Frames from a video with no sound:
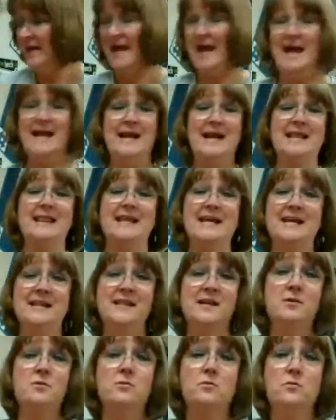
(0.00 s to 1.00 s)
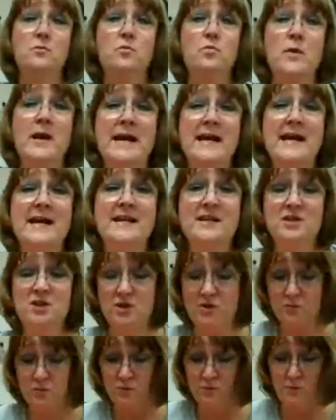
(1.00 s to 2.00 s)
And I think that we can
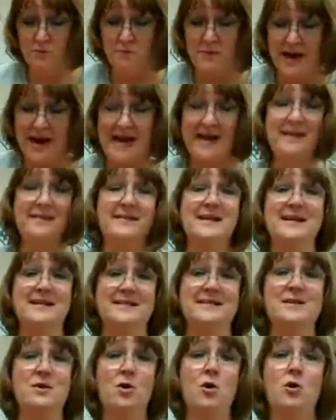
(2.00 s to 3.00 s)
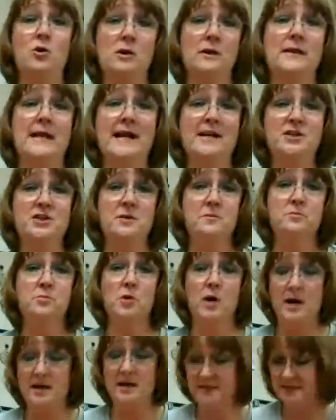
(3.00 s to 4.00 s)
make this whole election
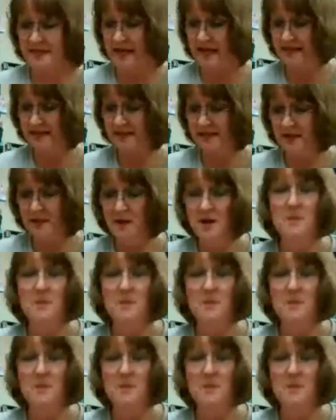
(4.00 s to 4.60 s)
process